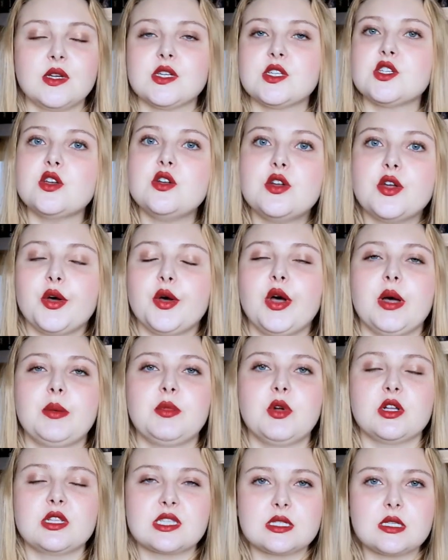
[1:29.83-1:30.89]
So no, I'm
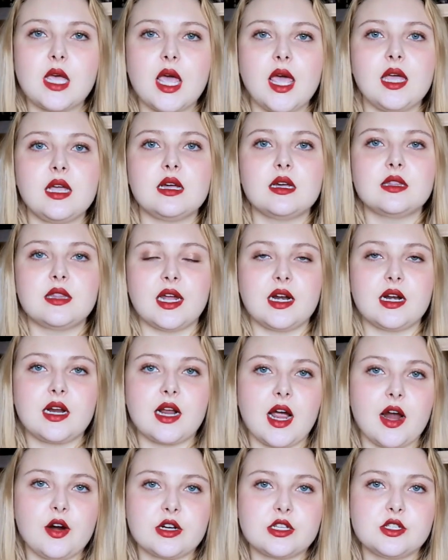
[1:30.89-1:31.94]
not saying that a
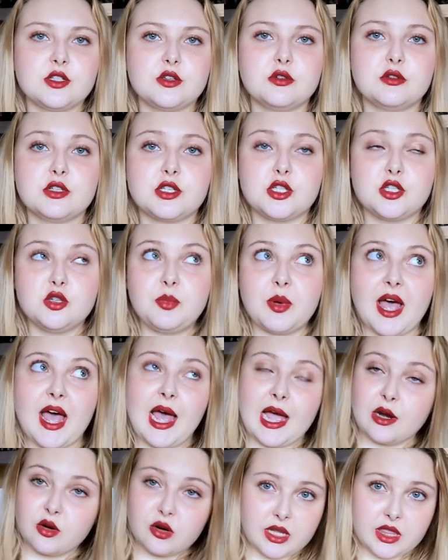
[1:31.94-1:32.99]
character who is super
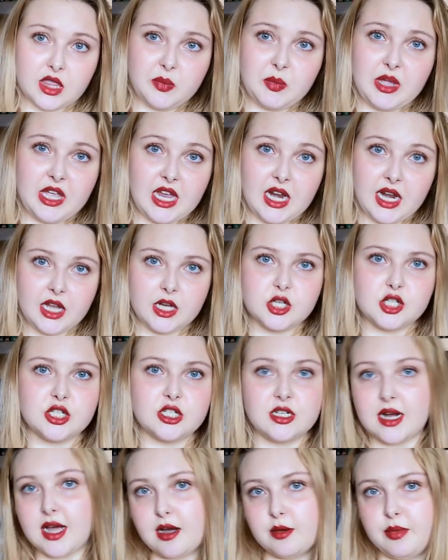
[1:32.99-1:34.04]
angry at the beginning
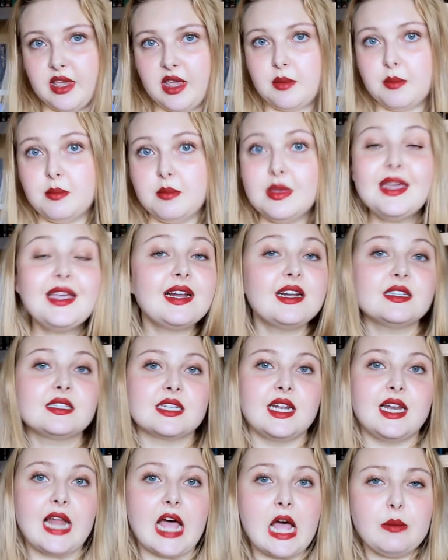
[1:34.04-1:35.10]
should now be a meek
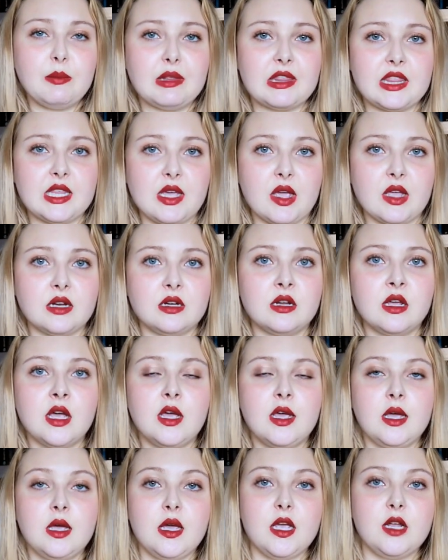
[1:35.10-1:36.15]
little lamb at the end.
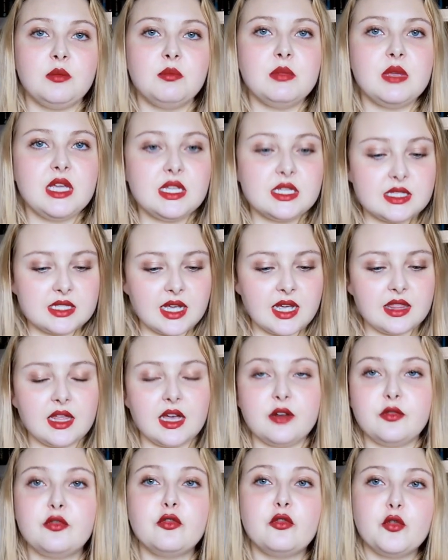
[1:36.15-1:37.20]
It means that
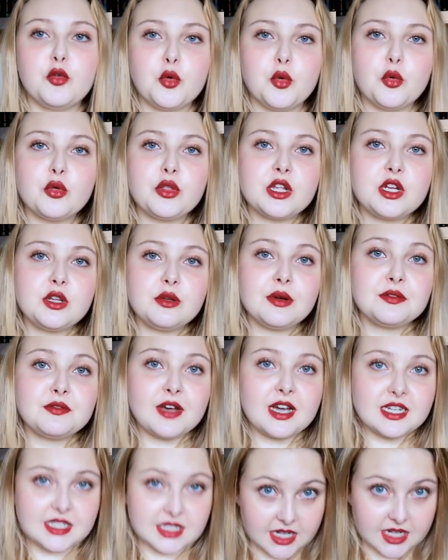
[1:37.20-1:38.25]
that flaw that you have
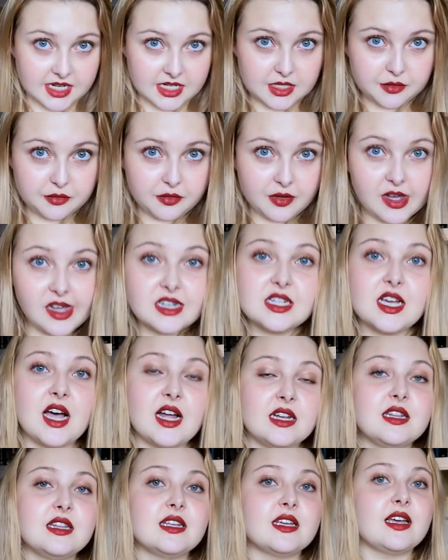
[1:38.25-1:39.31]
identified
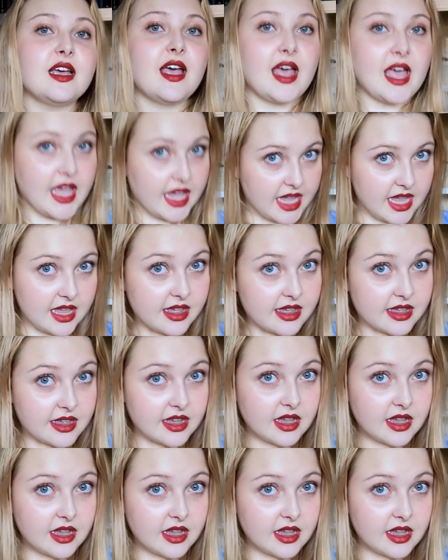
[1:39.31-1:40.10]
under A